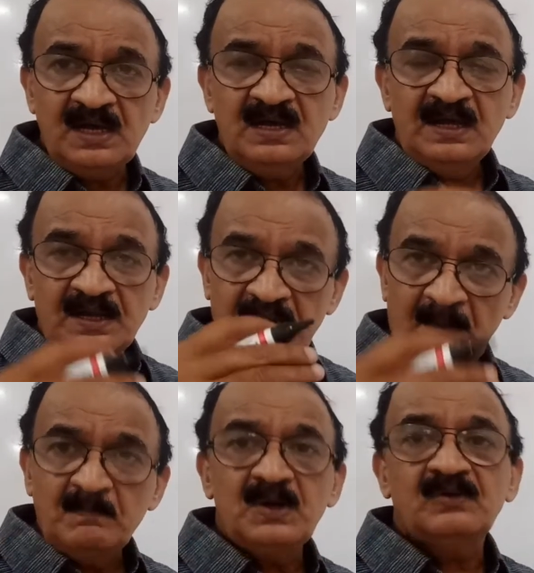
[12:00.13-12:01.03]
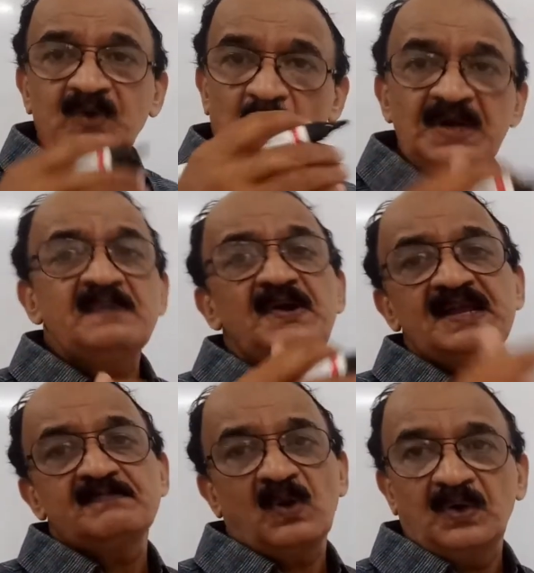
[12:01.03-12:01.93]
the number of
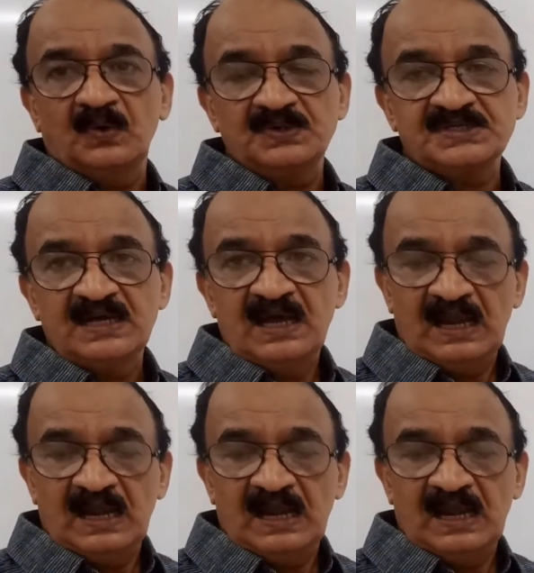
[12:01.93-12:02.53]
contributing protons.